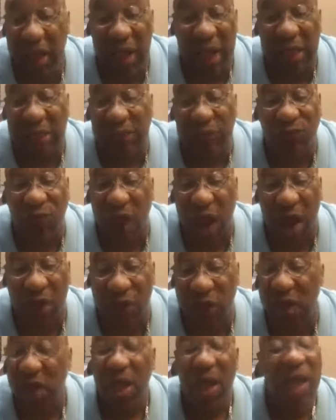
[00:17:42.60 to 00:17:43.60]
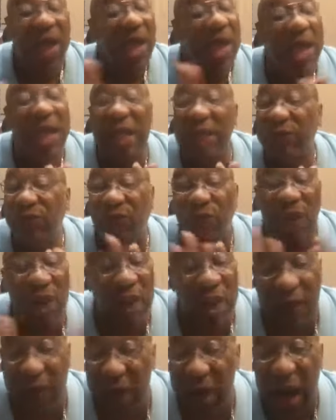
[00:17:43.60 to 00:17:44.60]
is, Father. It is
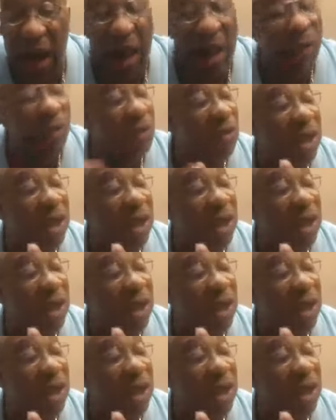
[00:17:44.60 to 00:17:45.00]
forgiven. I don't